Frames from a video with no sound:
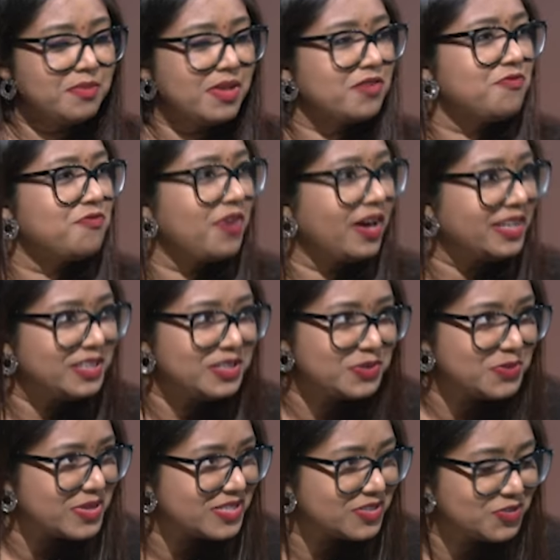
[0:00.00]
my final
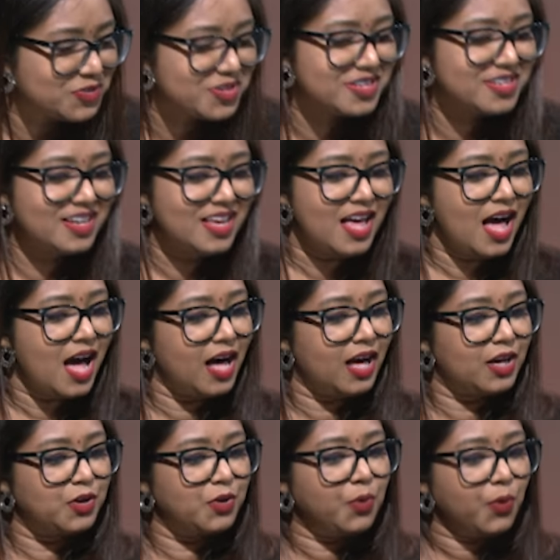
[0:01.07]
question,
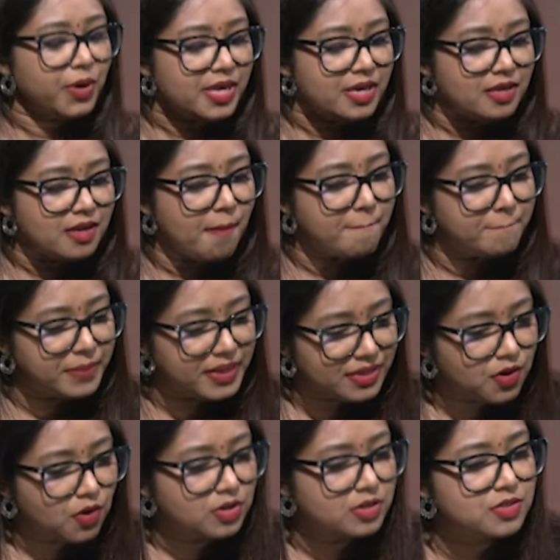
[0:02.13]
going
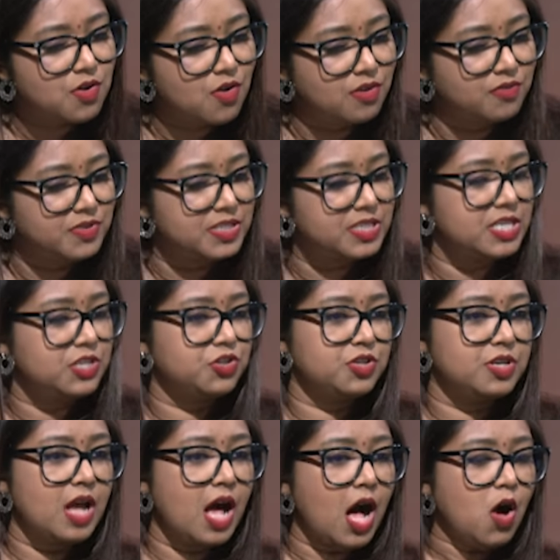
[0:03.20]
beyond
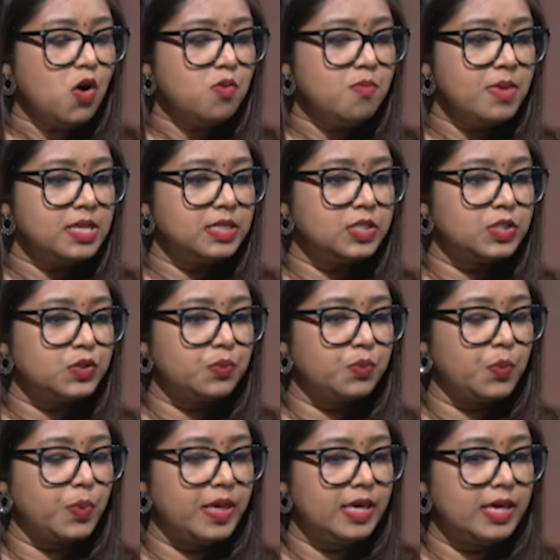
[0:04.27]
conversation, how must
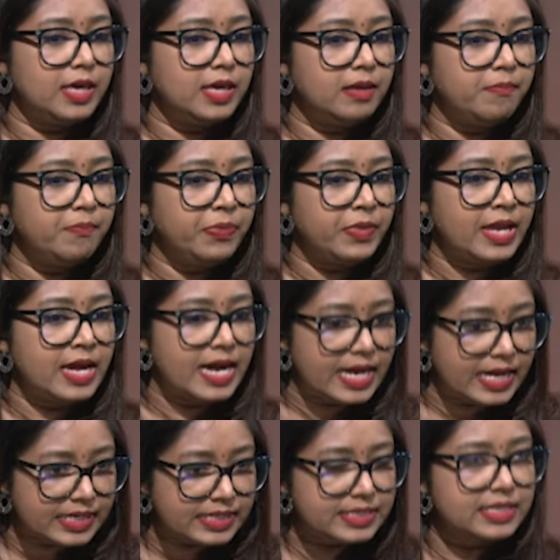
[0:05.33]
we
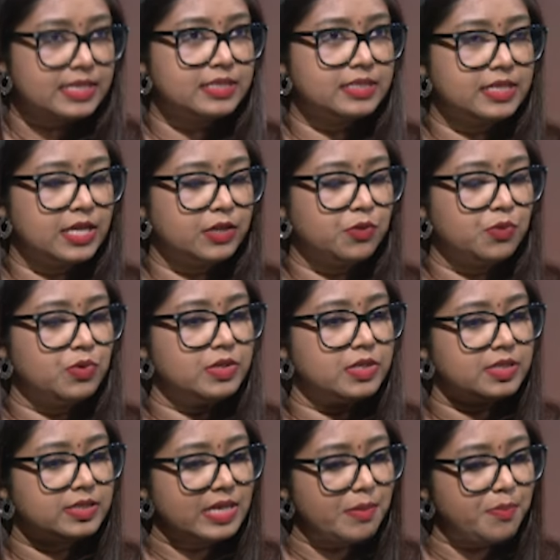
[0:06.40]
as
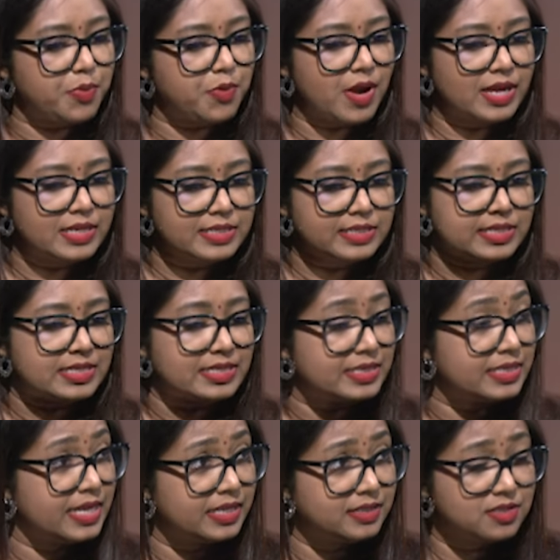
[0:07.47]
stakeholders apprise the
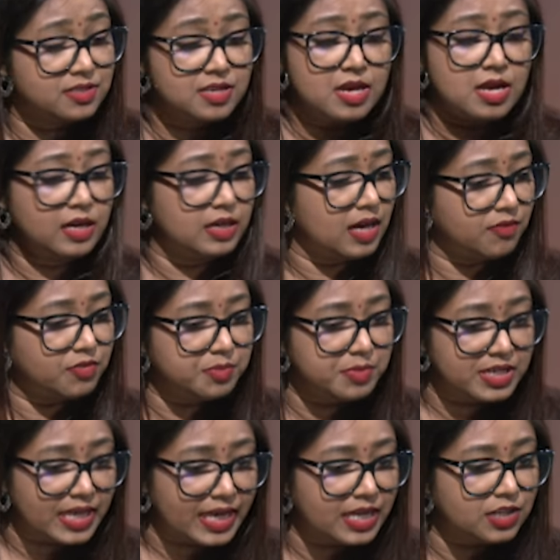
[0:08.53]
state,
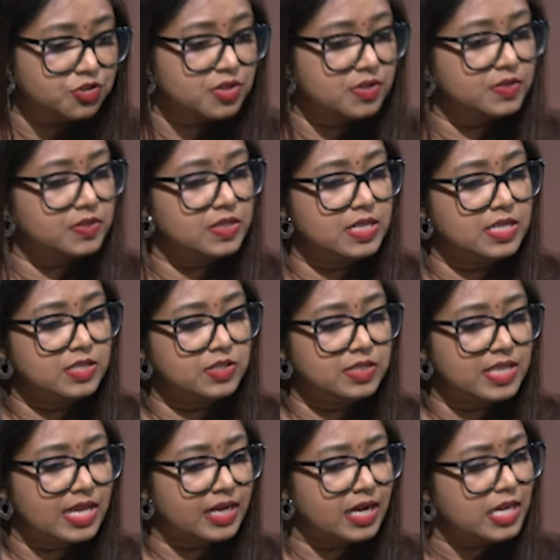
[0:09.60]
government agencies
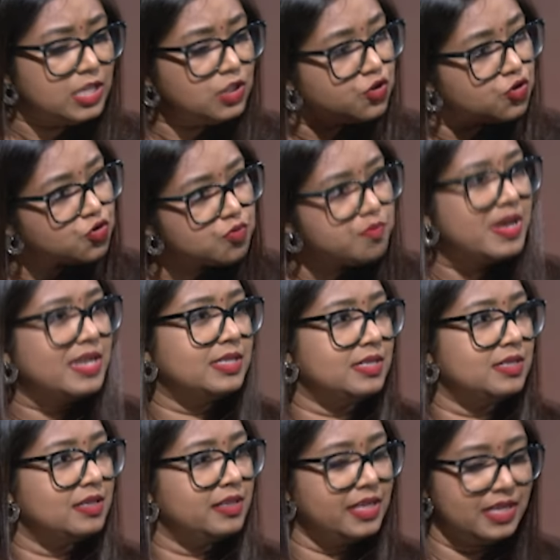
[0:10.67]
that are
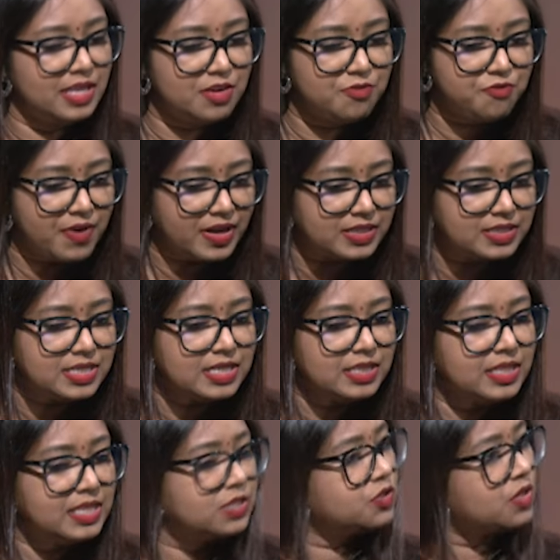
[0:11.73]
instrumental in effecting
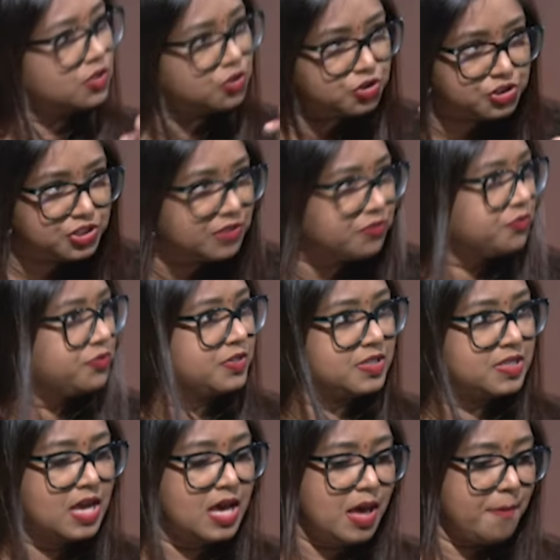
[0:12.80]
these shifts
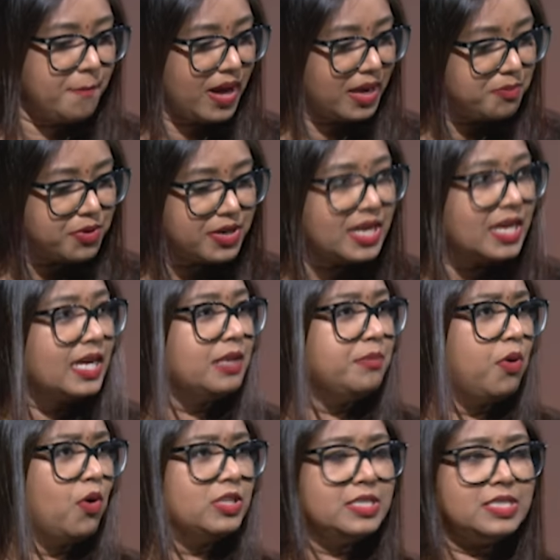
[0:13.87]
by bringing in
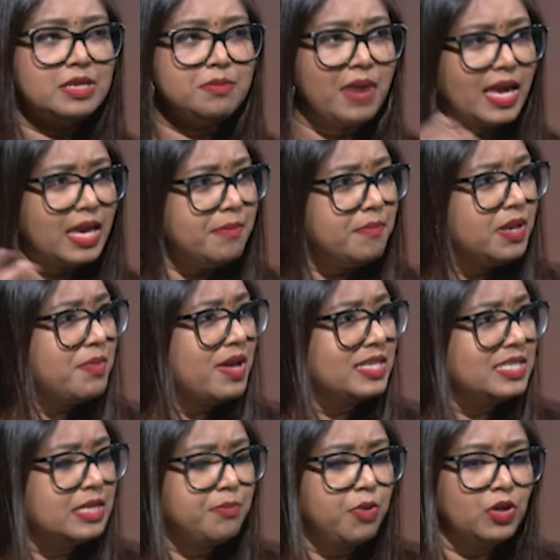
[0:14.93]
policy, by
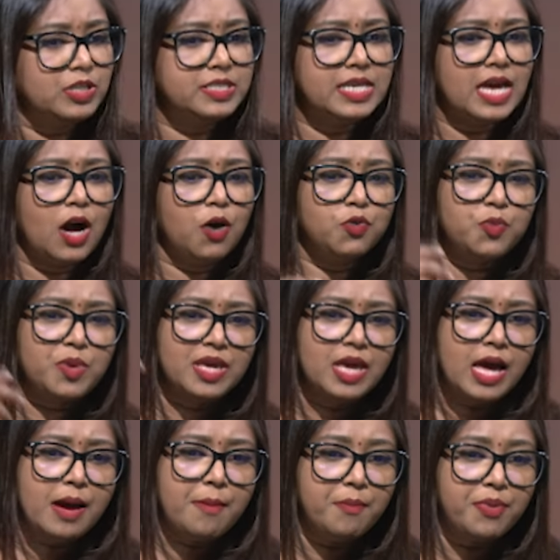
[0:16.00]
implementing policy? How do we
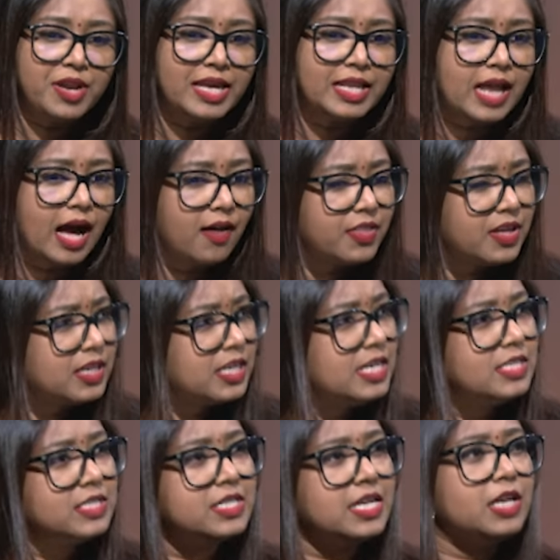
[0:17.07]
bring in other key
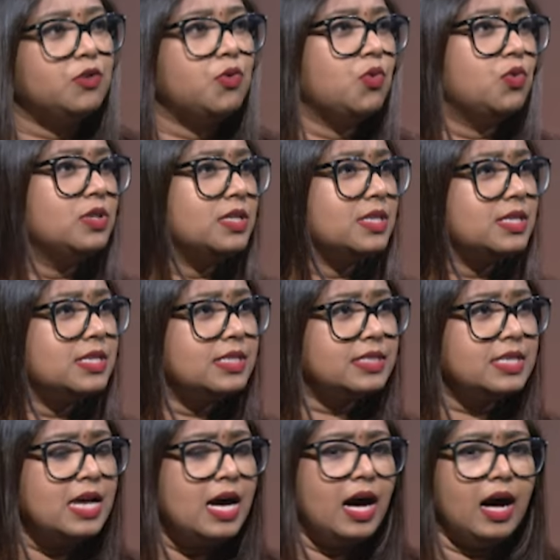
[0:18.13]
stakeholders,
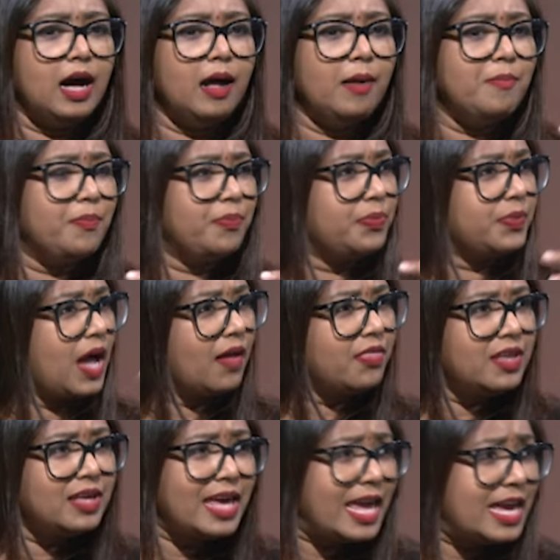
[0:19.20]

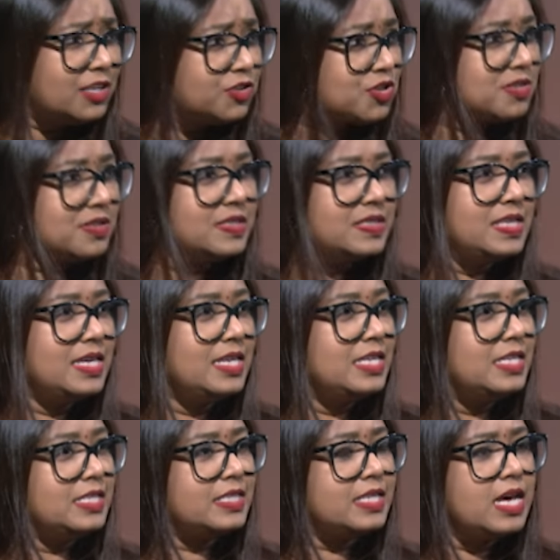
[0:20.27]
other
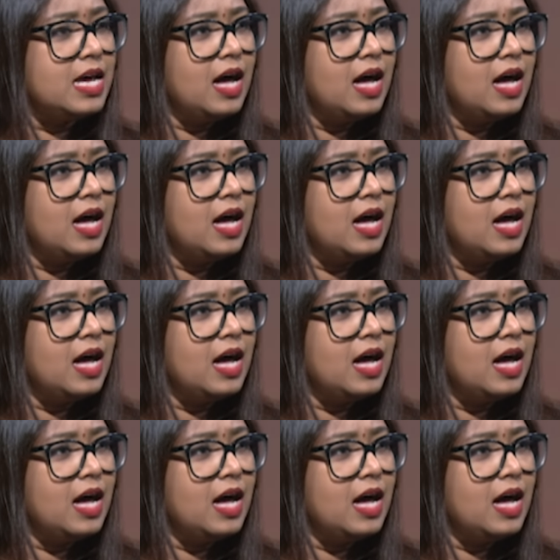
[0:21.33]
agencies